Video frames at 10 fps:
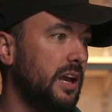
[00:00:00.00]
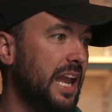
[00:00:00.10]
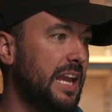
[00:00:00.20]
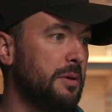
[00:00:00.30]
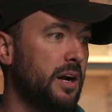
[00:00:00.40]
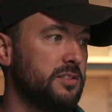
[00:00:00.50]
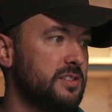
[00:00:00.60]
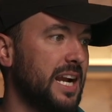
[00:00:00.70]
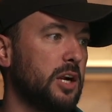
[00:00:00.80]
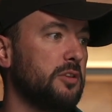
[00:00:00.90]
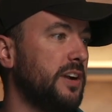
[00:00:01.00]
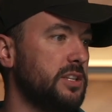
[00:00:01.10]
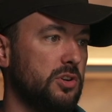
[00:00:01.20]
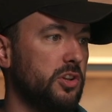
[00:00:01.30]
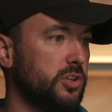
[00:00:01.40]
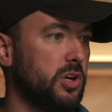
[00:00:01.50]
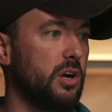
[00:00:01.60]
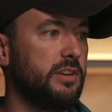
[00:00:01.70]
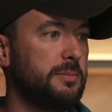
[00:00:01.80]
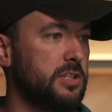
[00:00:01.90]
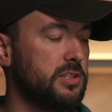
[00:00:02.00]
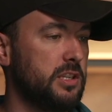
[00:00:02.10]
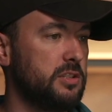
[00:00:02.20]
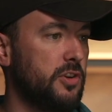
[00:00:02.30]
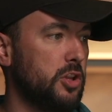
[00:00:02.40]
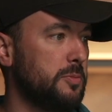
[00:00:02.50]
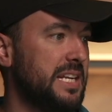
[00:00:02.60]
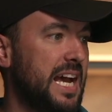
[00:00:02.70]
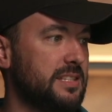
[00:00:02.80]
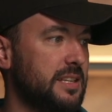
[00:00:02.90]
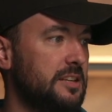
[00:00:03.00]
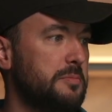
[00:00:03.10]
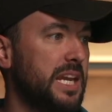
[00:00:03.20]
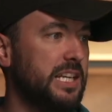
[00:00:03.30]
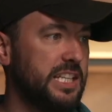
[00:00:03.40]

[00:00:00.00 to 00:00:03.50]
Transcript: Amon sacrificed all the carved images that his father Manasseh had made,